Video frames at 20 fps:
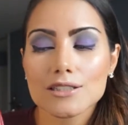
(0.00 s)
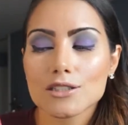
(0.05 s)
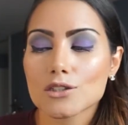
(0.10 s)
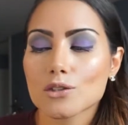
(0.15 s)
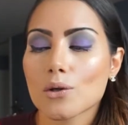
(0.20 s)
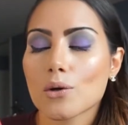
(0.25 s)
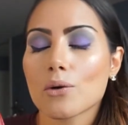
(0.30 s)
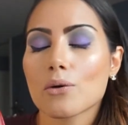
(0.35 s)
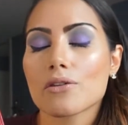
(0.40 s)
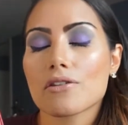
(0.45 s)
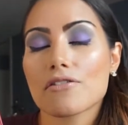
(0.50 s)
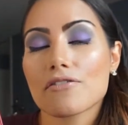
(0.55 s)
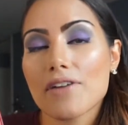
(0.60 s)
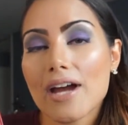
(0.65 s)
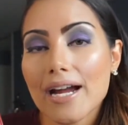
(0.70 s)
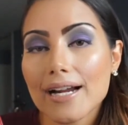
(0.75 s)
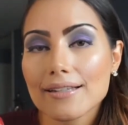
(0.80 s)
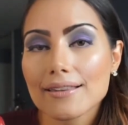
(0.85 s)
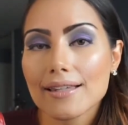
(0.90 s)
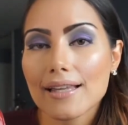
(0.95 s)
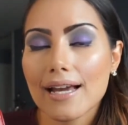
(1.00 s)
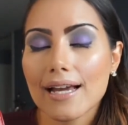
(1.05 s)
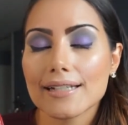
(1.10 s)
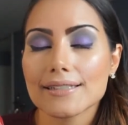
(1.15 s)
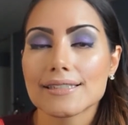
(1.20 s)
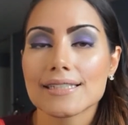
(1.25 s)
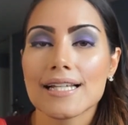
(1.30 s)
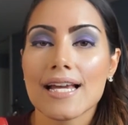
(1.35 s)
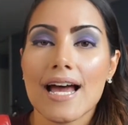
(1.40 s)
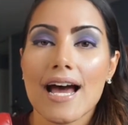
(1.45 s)
so the fact
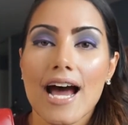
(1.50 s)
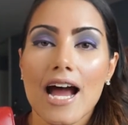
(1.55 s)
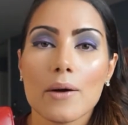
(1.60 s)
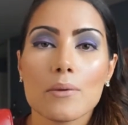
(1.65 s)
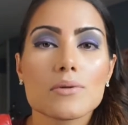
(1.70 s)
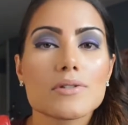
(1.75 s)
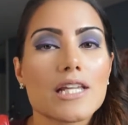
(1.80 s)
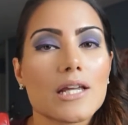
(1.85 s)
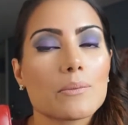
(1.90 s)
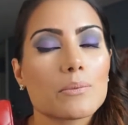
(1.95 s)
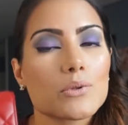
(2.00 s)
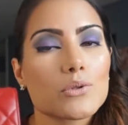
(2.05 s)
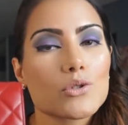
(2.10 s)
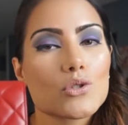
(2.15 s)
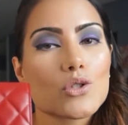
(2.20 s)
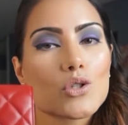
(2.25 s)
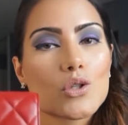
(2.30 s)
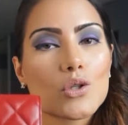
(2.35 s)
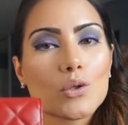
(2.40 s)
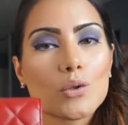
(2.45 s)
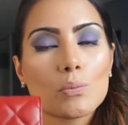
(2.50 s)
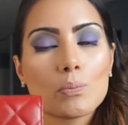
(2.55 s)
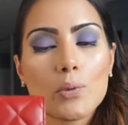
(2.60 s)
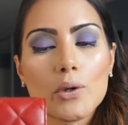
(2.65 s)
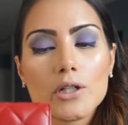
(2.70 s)
that I was able to